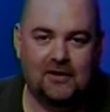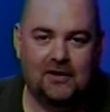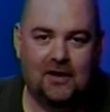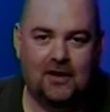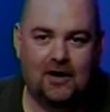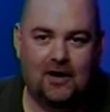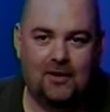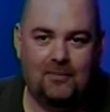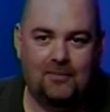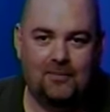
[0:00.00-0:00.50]

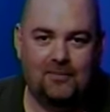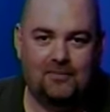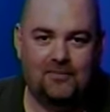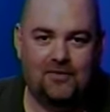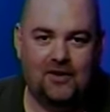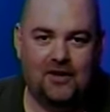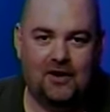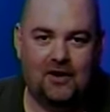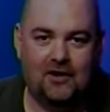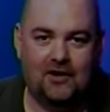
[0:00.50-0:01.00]
Um,
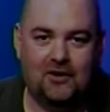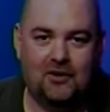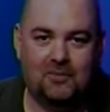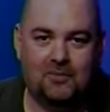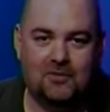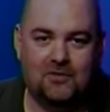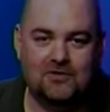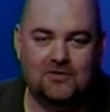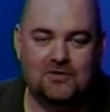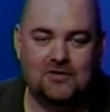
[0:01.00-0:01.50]
the audio
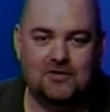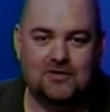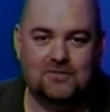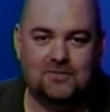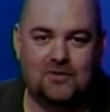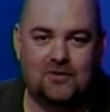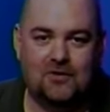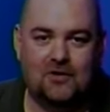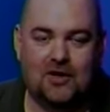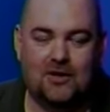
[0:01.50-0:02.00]
portion of this
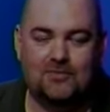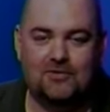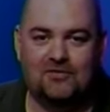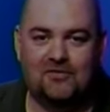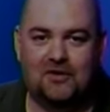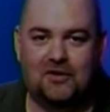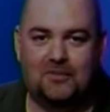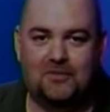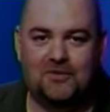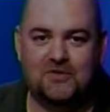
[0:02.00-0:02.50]
program is
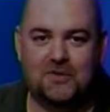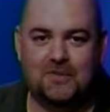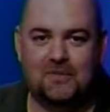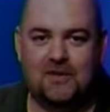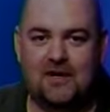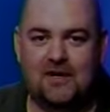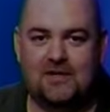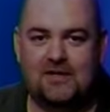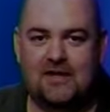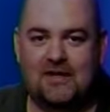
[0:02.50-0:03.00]
available as a
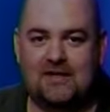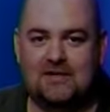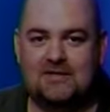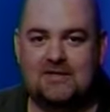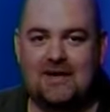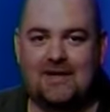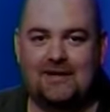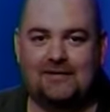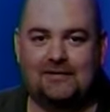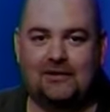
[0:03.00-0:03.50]
podcast
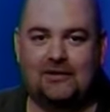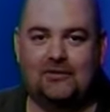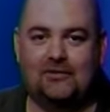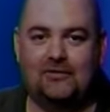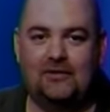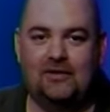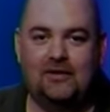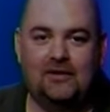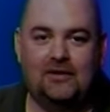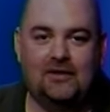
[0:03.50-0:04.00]
download,